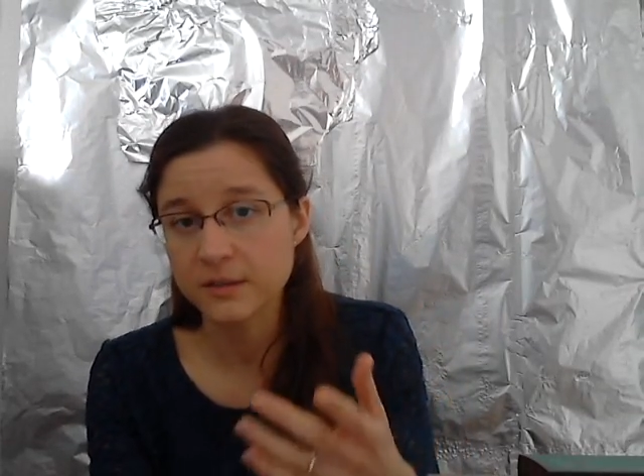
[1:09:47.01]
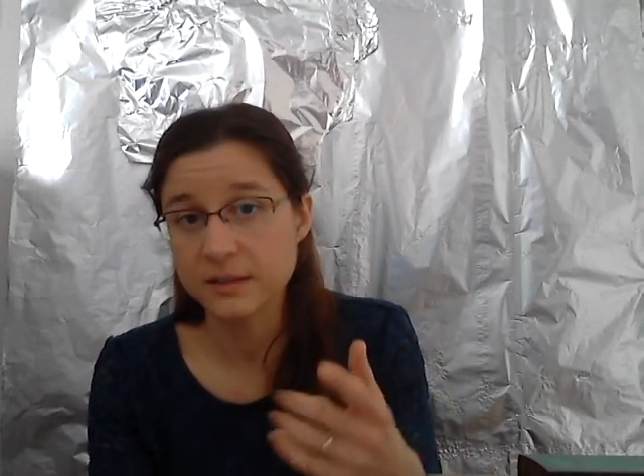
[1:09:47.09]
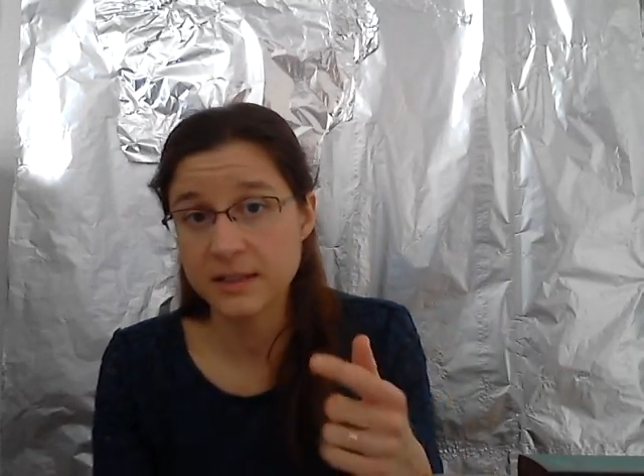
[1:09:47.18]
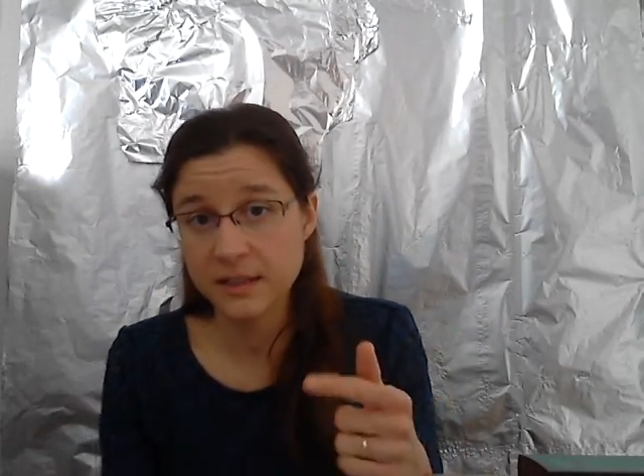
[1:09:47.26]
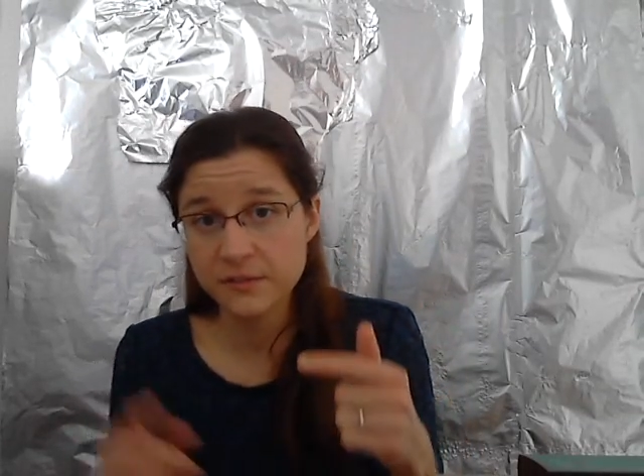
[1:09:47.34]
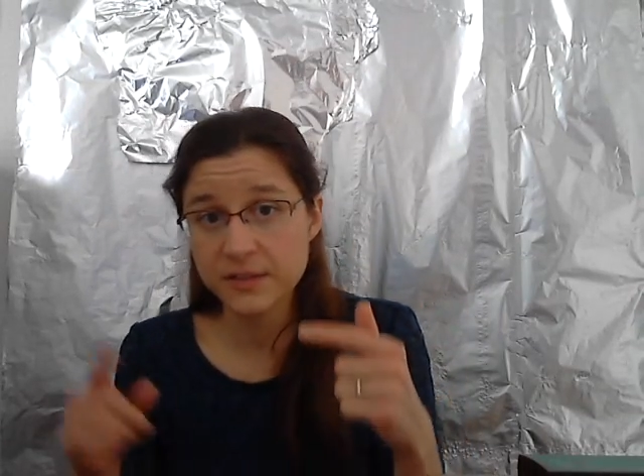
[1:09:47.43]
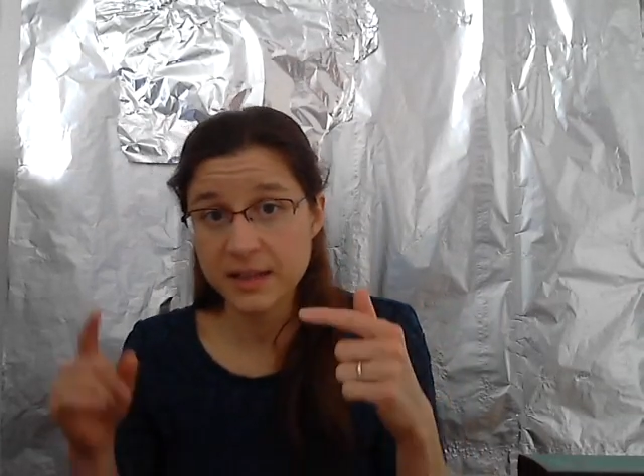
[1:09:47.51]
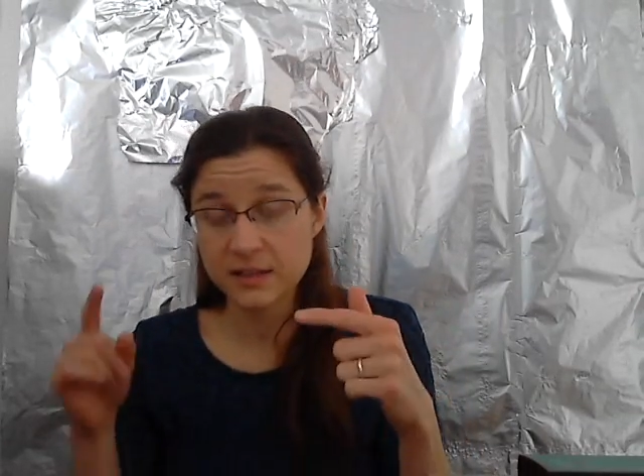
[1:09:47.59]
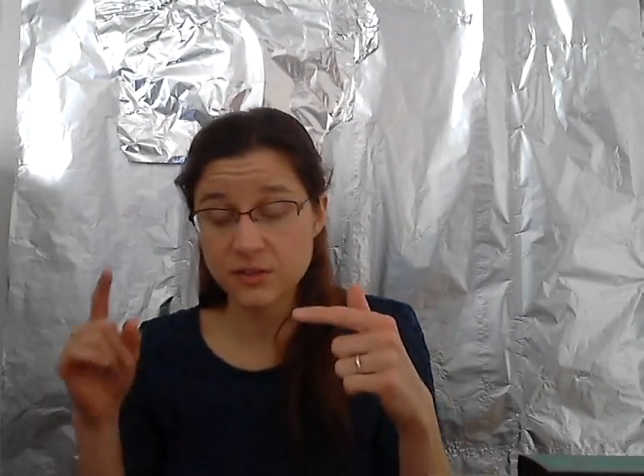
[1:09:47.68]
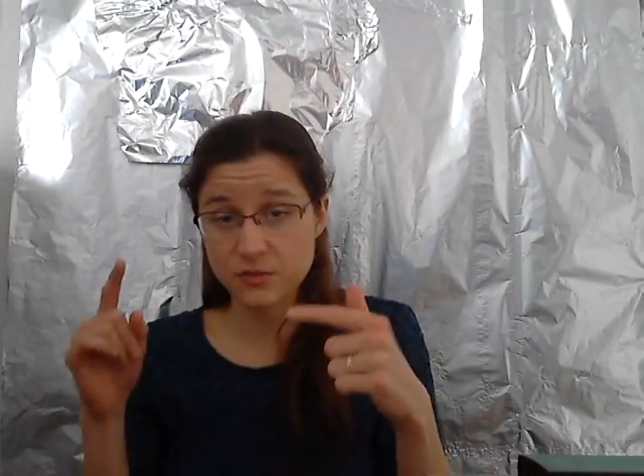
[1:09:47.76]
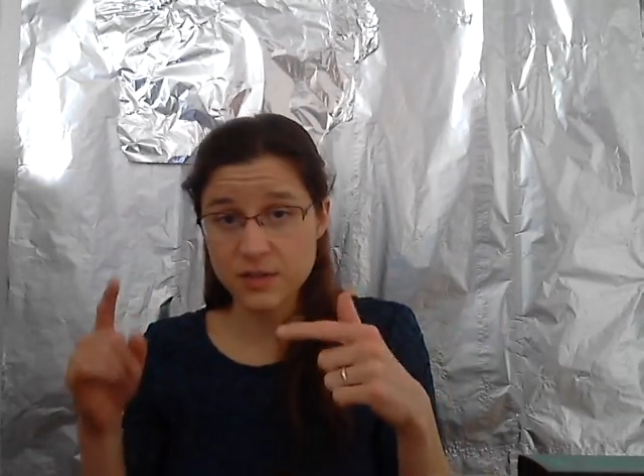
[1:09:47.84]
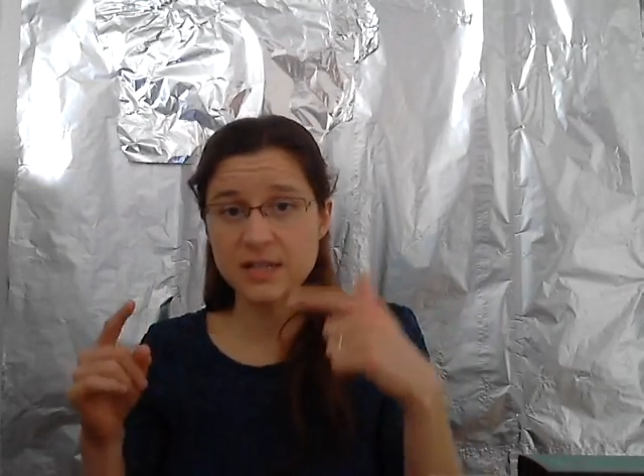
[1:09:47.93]
And if they're
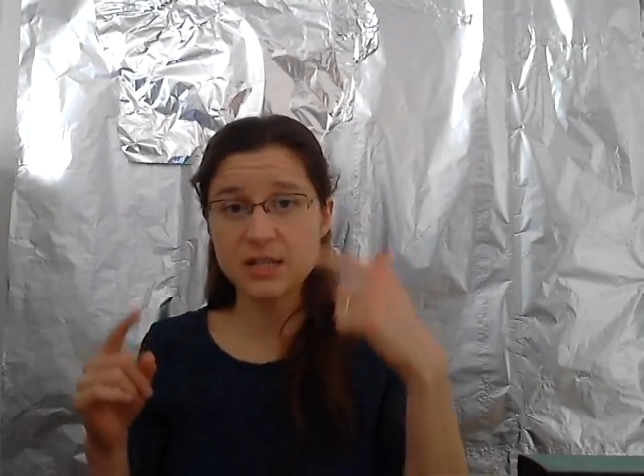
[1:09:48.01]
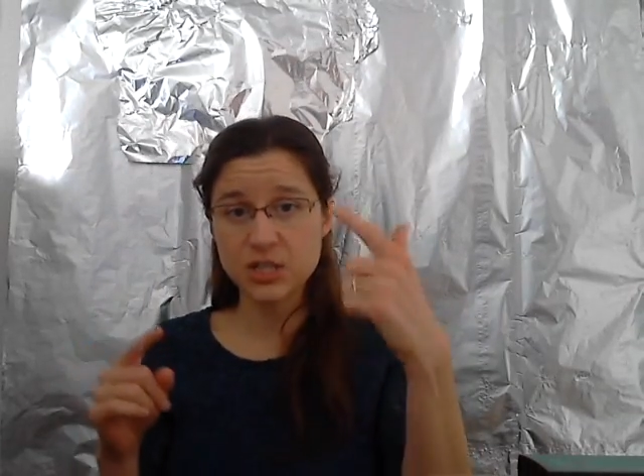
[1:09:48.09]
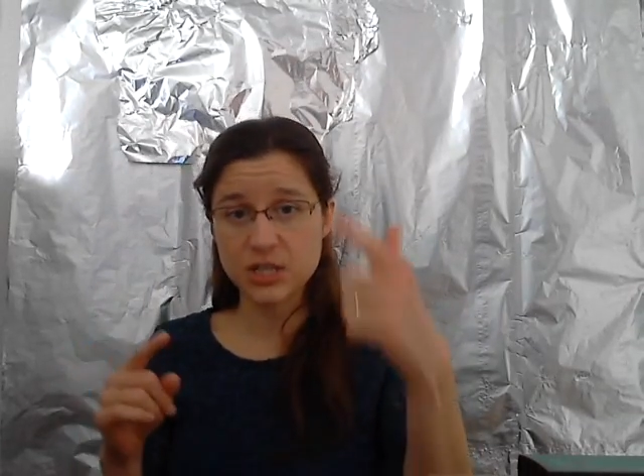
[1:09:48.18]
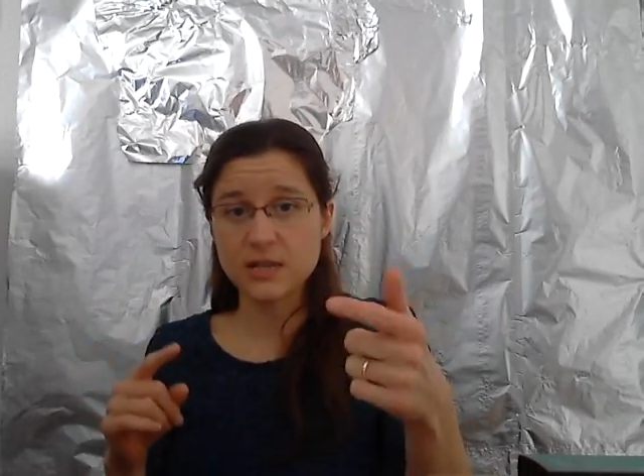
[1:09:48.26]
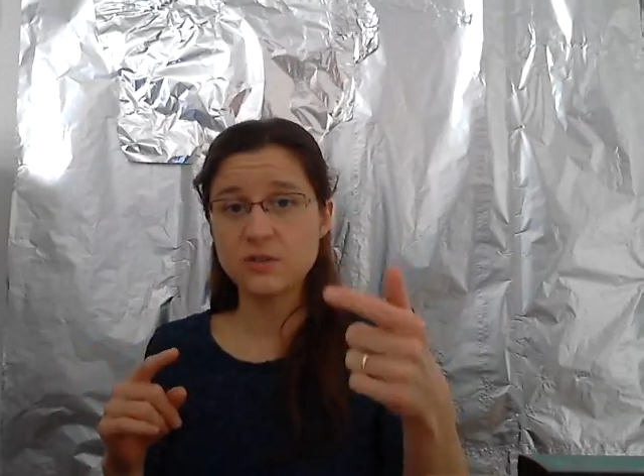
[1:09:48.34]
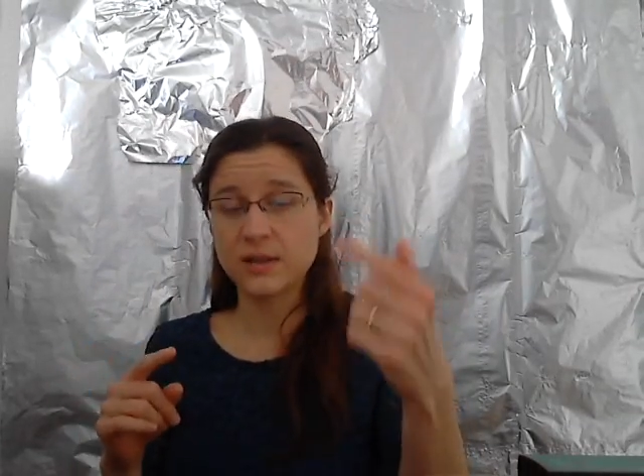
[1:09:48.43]
really genuine